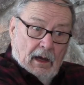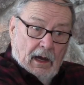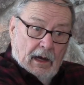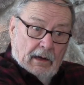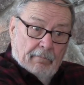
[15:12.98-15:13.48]

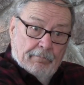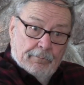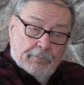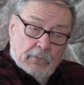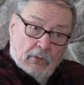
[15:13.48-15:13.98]

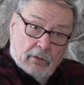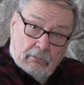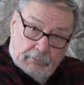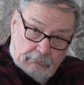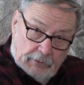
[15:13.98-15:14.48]

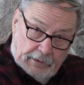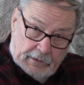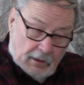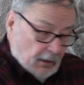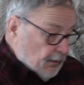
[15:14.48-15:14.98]
or what they
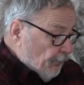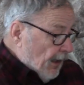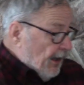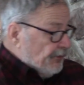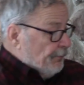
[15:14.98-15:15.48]
call the boss